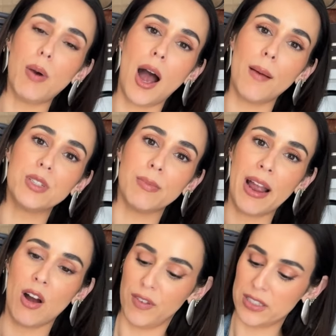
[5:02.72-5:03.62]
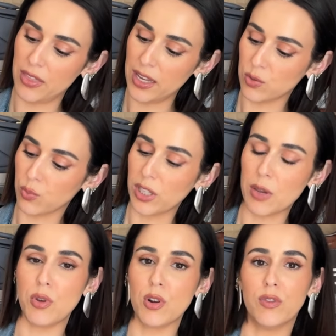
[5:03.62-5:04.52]
pop to my outfits. I think it's really
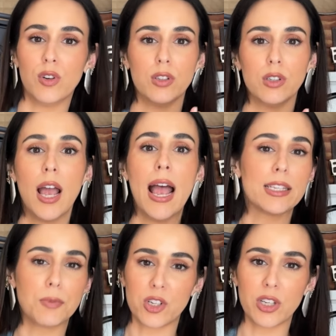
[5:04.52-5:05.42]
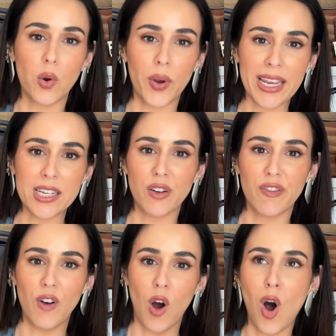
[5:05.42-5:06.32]
beautiful, especially going into
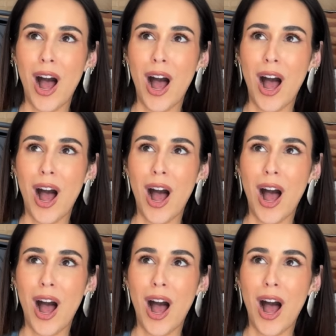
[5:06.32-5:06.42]
fall.